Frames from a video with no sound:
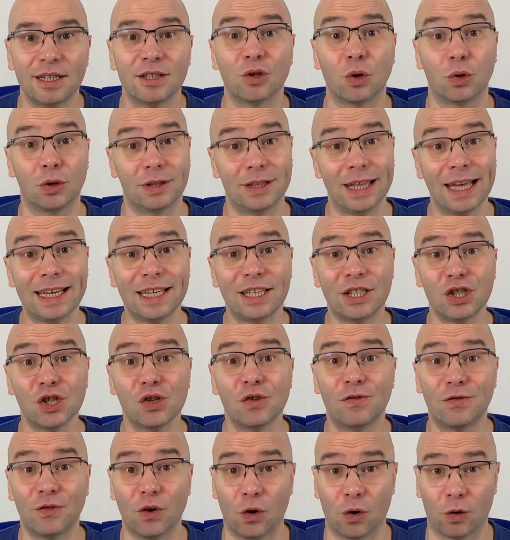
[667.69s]
So thank
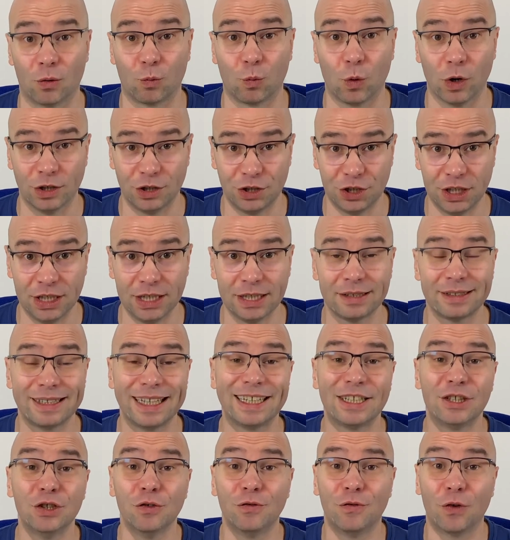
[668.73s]
you for watching,
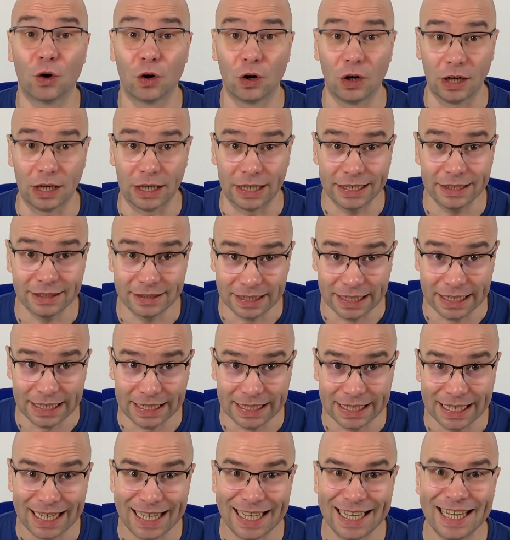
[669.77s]
thank you for
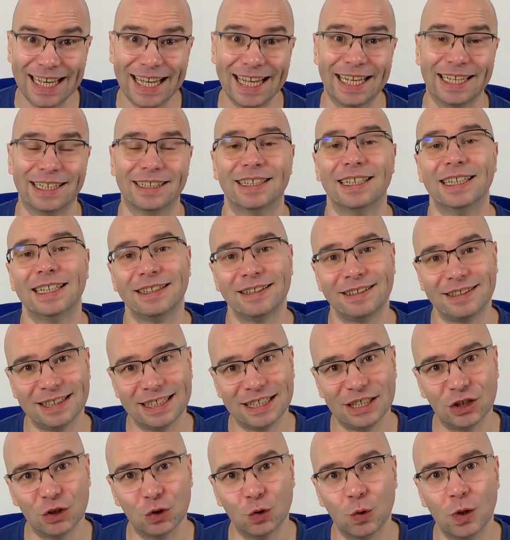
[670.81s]
listening, and
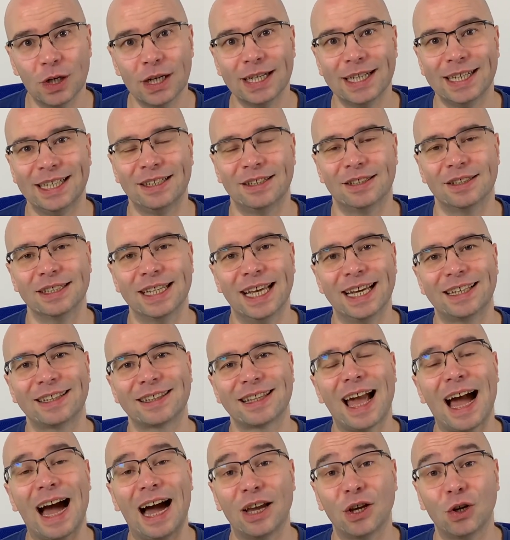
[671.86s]
see you in the
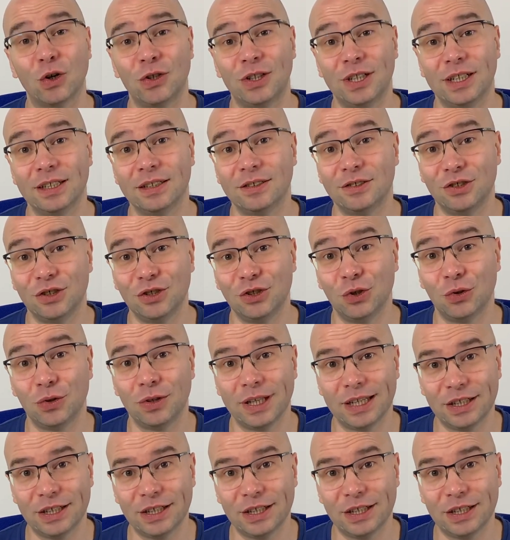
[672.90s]
next IoT Studio